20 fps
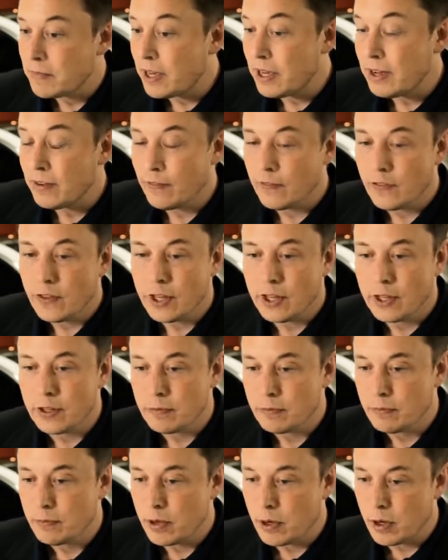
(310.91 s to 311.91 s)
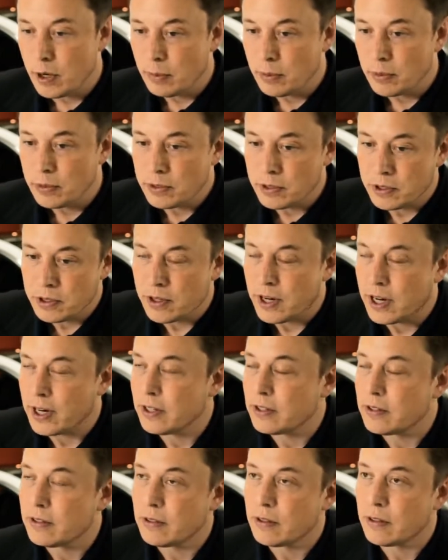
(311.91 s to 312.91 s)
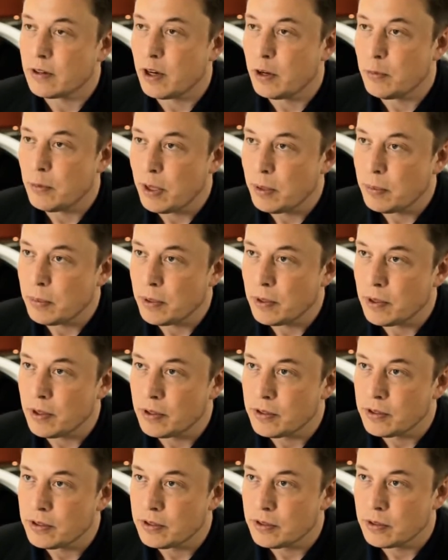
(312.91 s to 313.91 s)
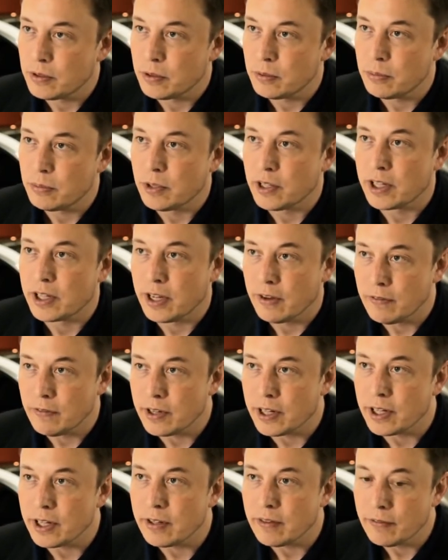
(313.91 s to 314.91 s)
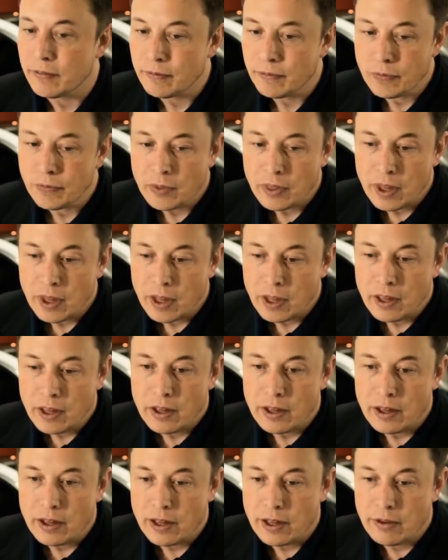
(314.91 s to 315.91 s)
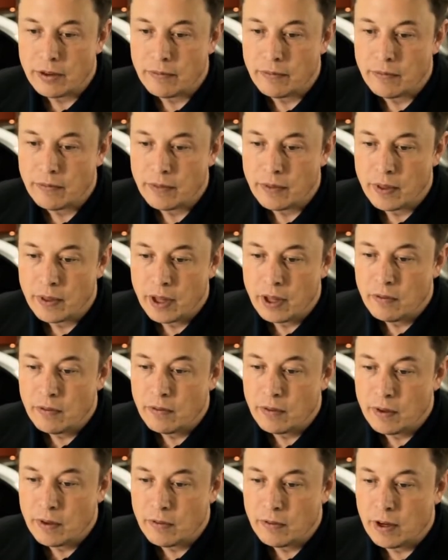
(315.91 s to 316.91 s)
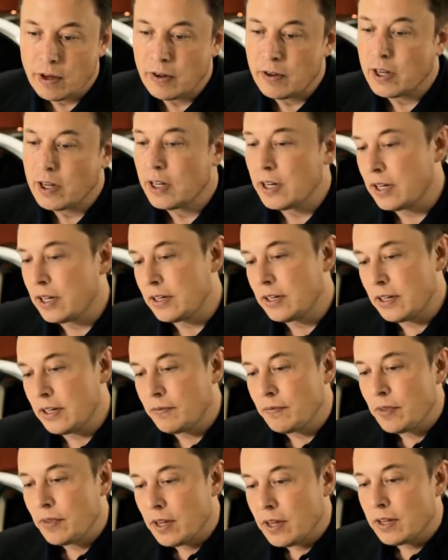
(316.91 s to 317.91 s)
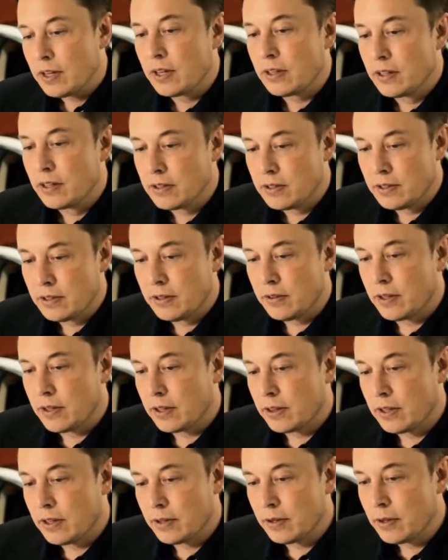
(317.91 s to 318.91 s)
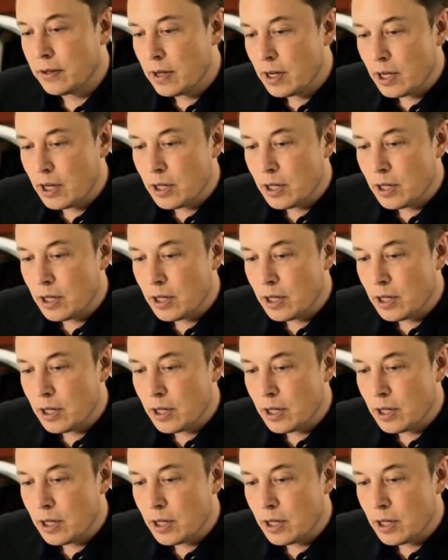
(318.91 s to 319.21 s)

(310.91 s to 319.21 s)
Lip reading: yeah, and they're able to attract great people to build a company. But I mean, the